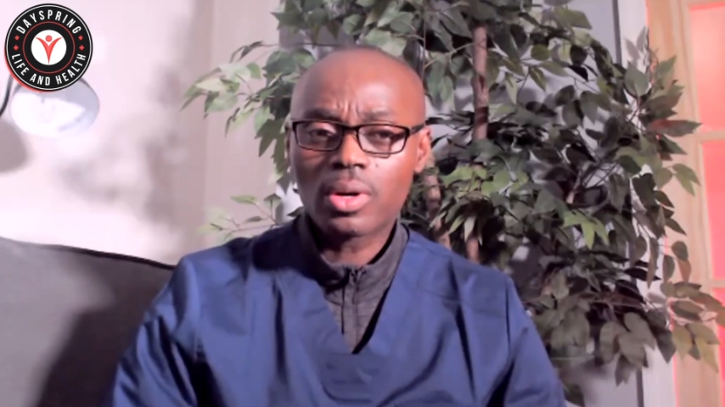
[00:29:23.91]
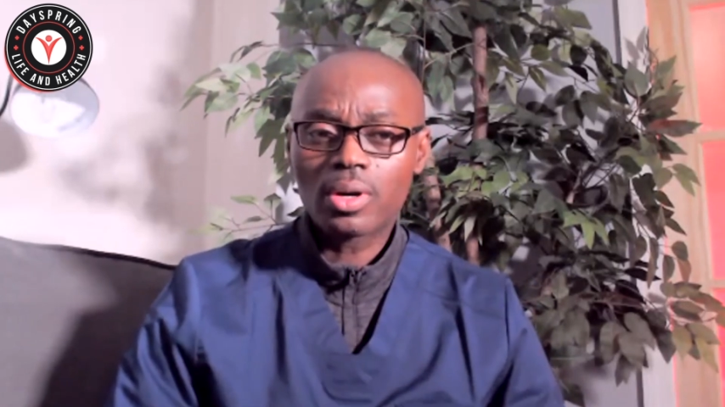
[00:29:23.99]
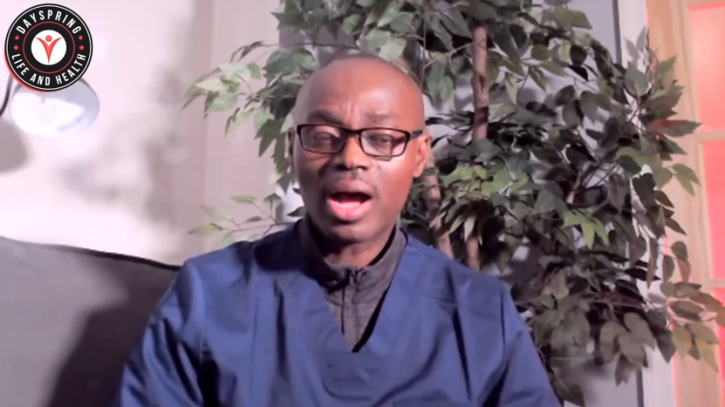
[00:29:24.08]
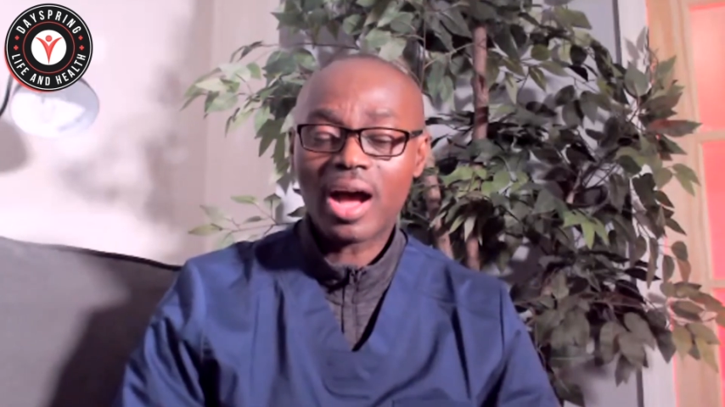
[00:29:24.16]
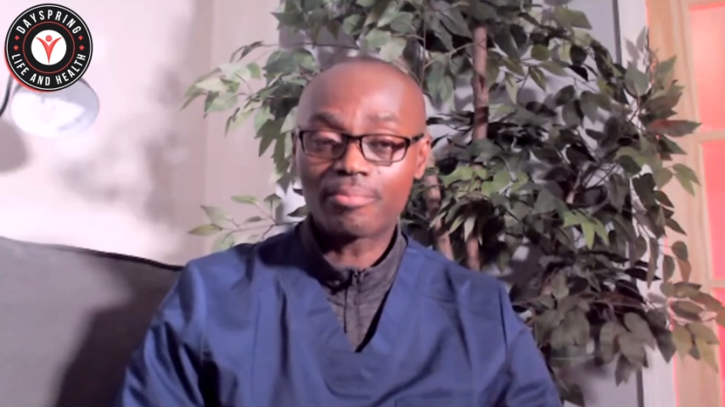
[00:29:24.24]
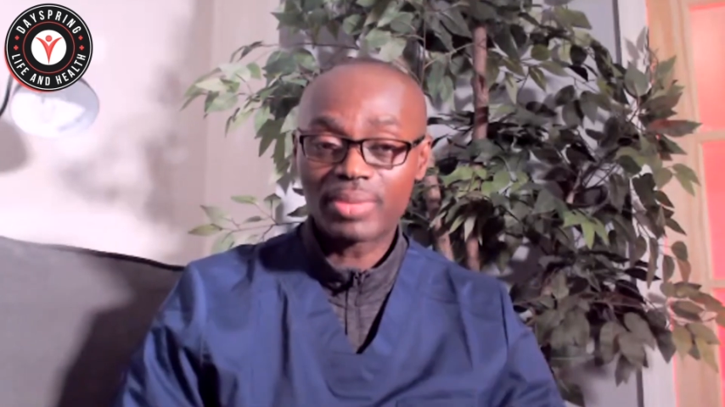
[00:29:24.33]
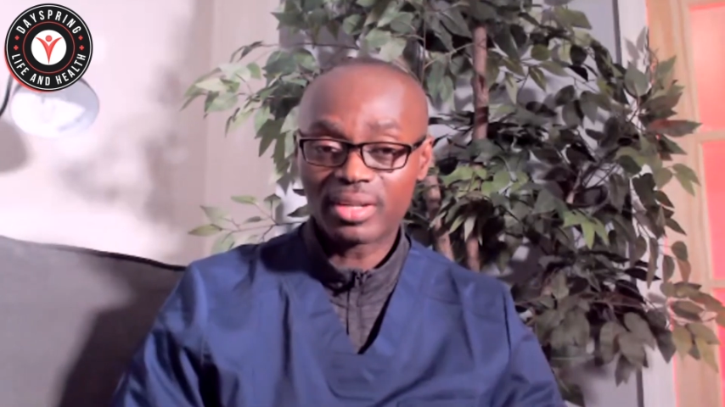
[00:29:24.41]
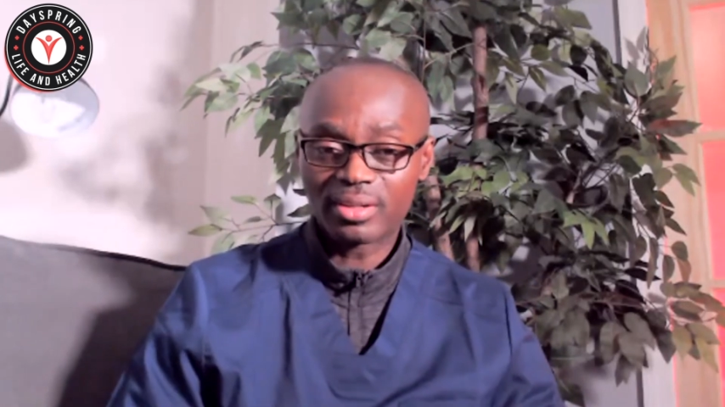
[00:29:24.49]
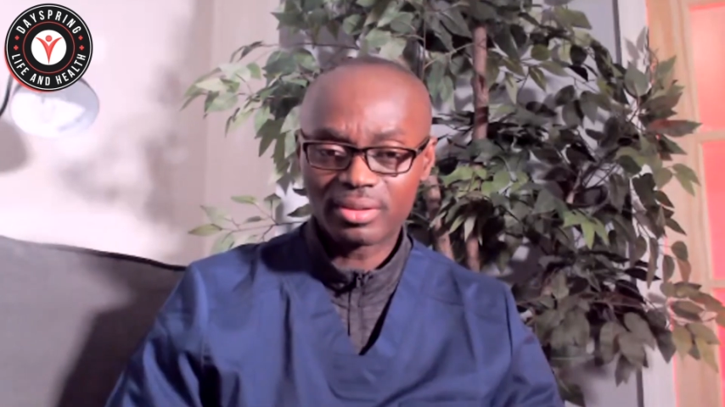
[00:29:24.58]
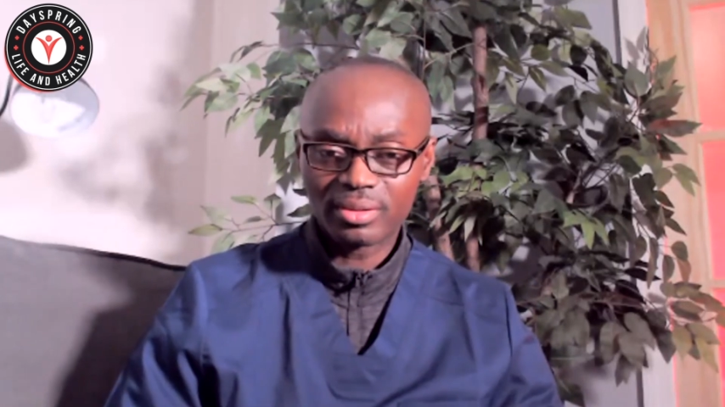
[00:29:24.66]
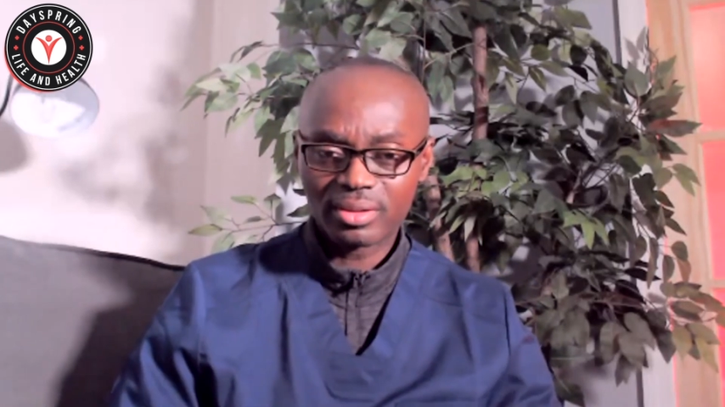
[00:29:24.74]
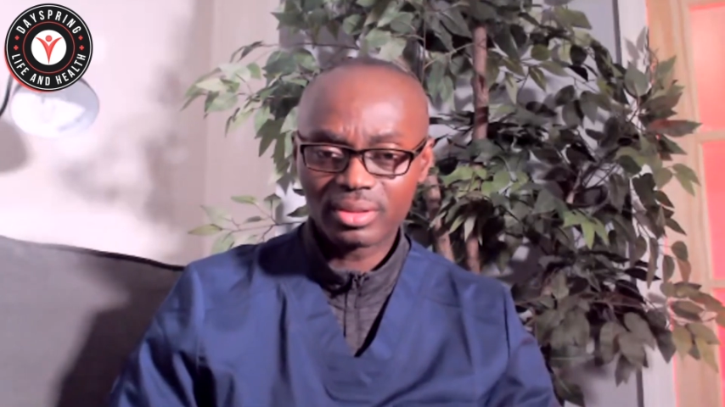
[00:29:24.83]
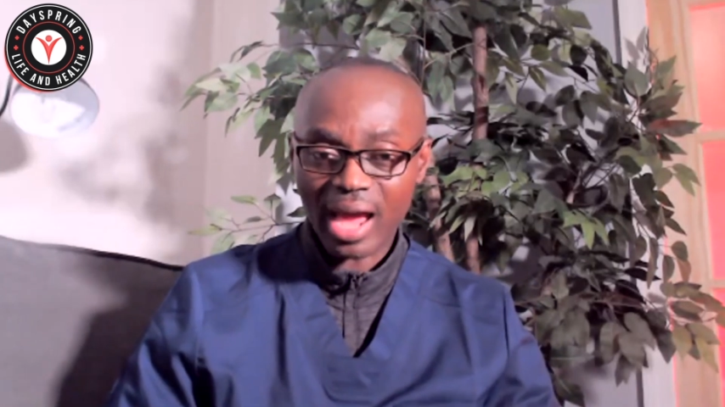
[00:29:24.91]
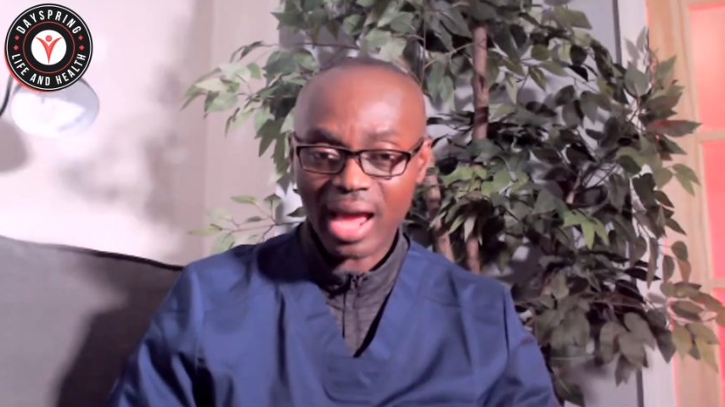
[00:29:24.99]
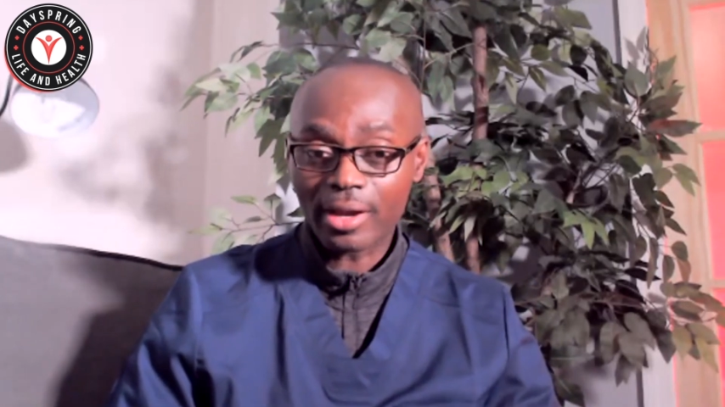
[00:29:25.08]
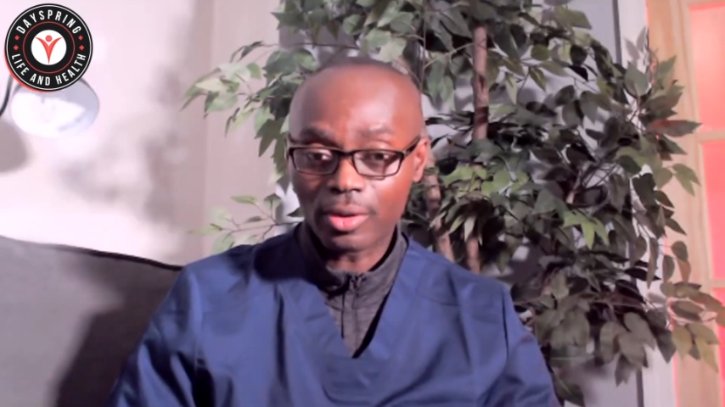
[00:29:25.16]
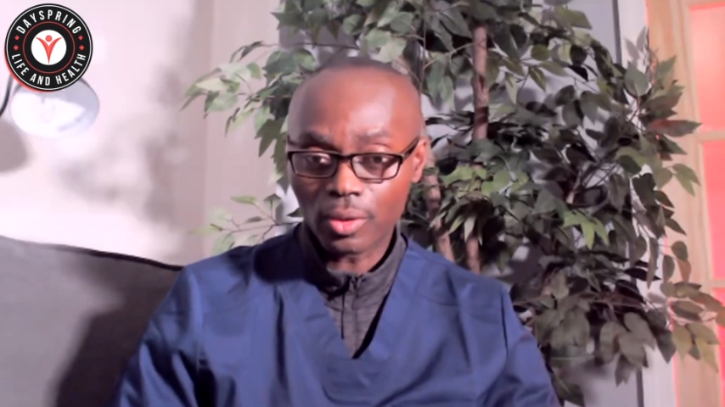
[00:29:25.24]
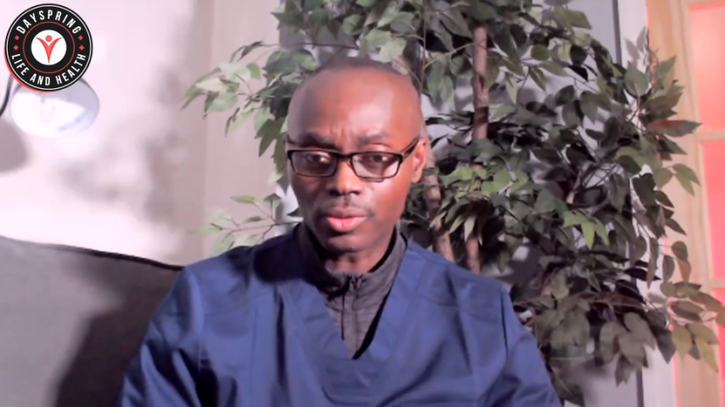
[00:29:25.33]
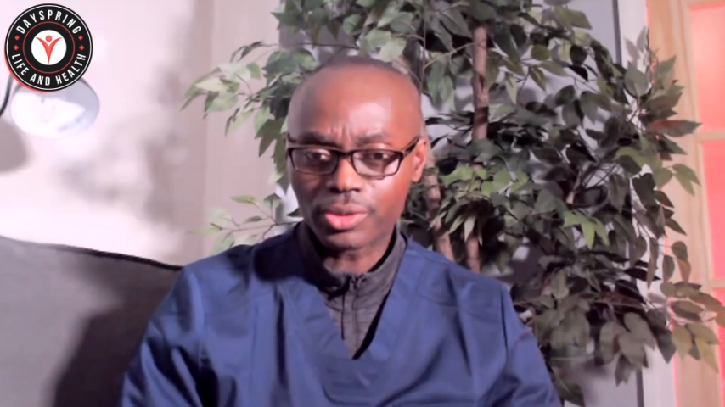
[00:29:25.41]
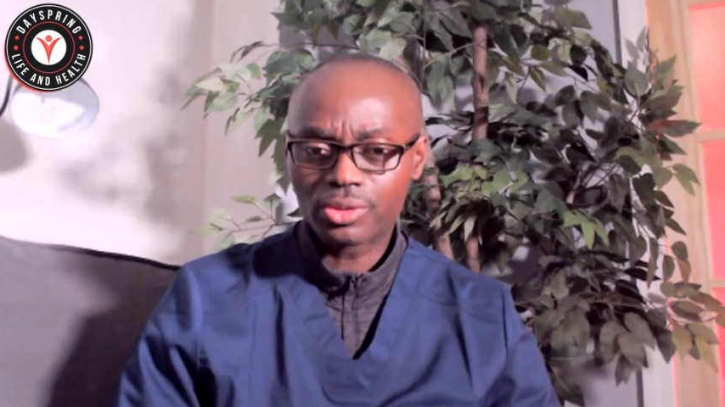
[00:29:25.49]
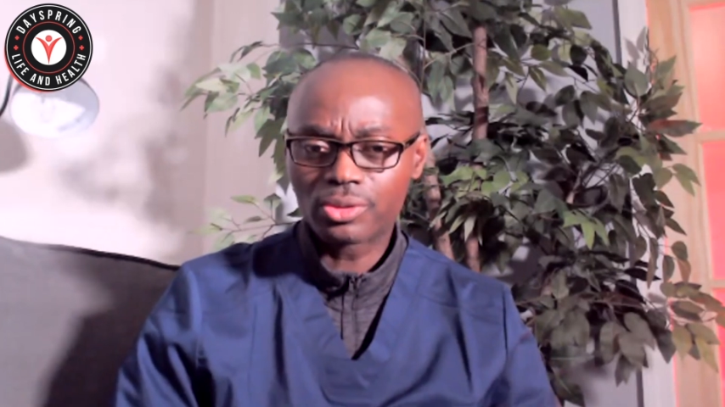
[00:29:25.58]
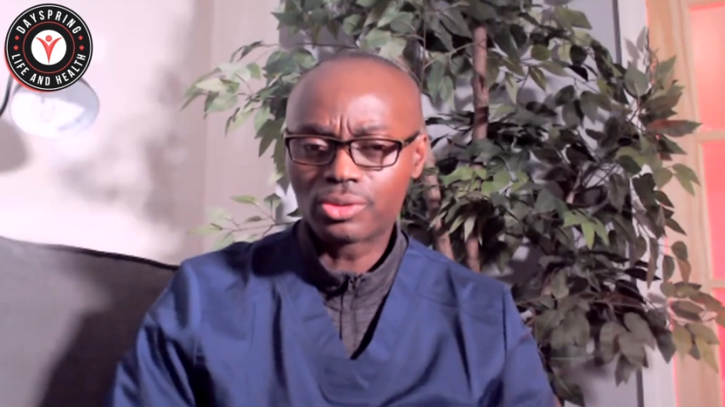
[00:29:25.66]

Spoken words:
have been diagnosed,